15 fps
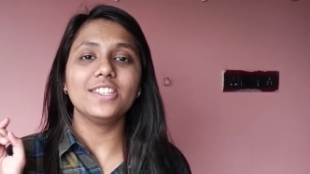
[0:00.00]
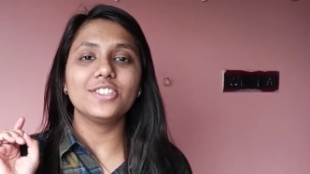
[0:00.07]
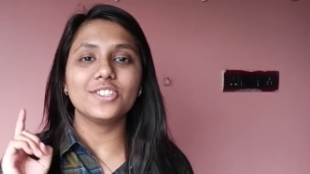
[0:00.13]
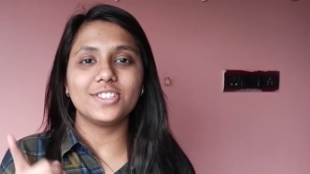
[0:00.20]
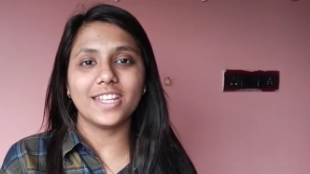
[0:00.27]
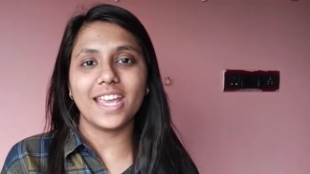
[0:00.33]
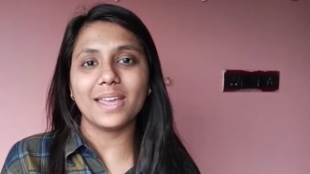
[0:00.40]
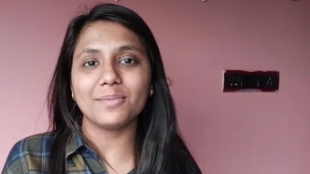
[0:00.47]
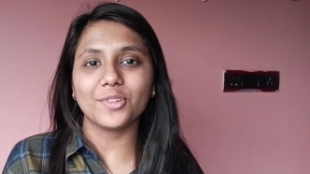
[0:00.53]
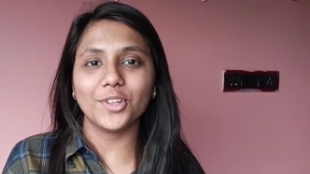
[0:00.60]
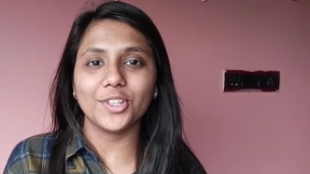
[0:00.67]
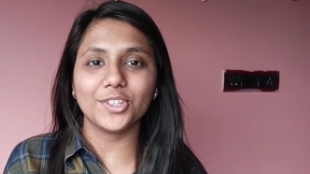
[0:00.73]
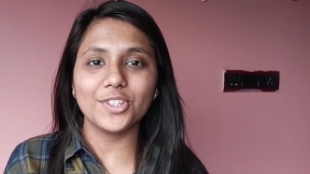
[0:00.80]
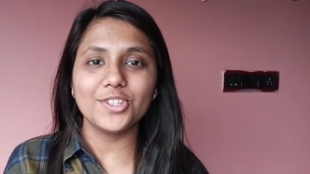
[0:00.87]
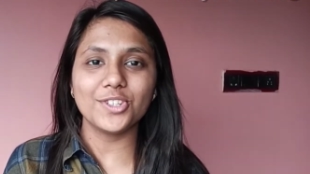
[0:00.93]
today I'm
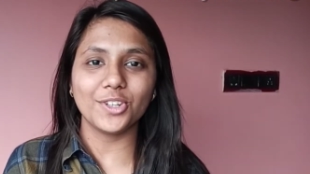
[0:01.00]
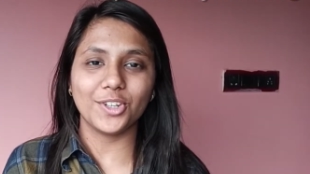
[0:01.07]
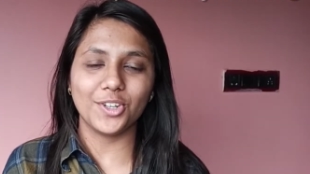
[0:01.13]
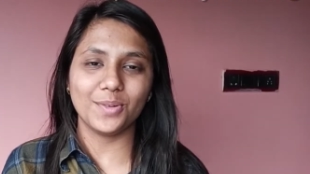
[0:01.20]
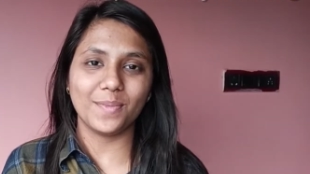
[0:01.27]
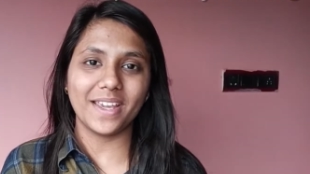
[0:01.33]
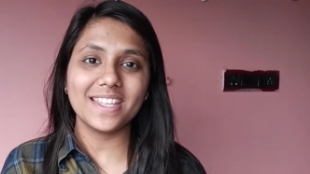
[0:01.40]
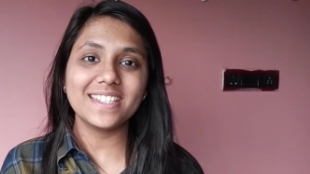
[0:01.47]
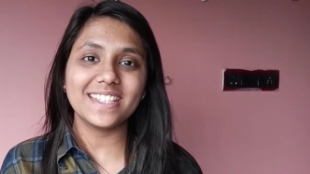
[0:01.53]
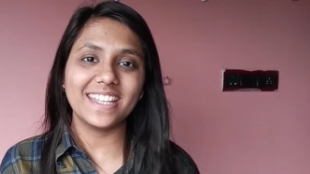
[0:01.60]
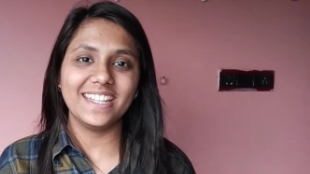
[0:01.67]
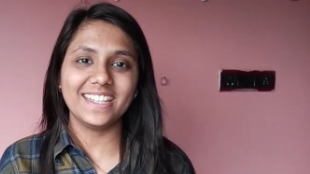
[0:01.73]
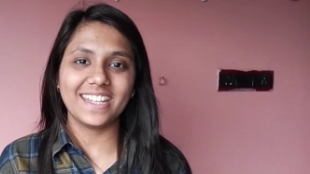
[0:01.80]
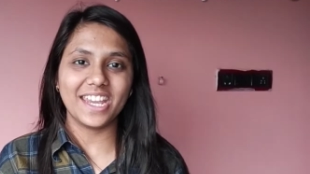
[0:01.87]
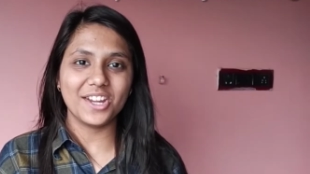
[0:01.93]
going to show you my
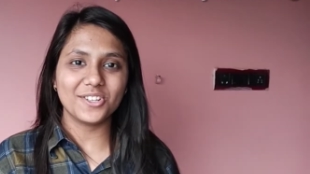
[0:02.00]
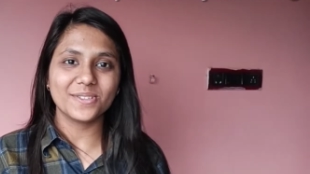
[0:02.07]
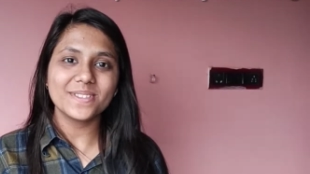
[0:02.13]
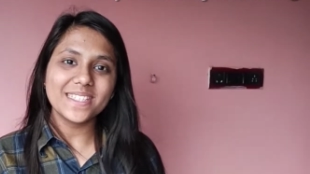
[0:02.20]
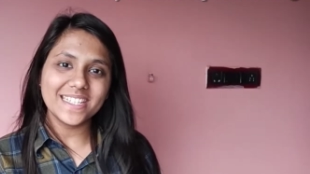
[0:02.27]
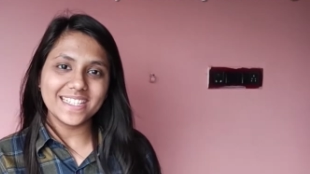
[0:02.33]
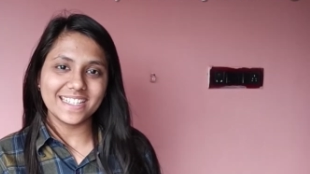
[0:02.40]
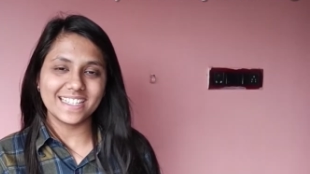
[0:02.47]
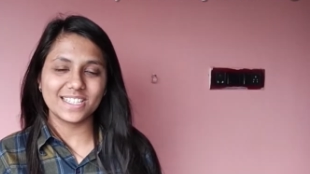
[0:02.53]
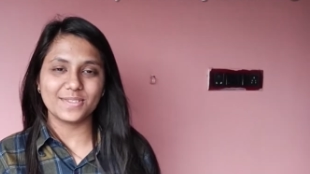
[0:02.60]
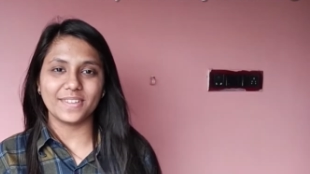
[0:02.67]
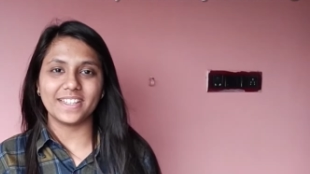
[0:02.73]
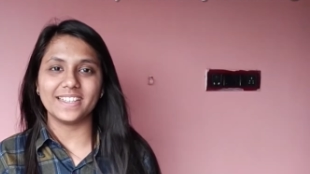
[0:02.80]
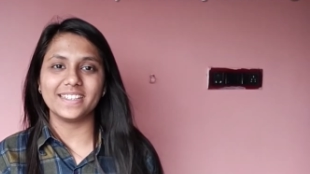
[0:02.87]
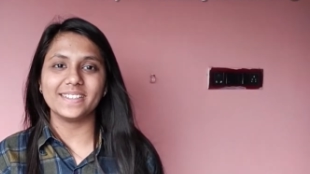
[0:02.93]
skincare routine as well.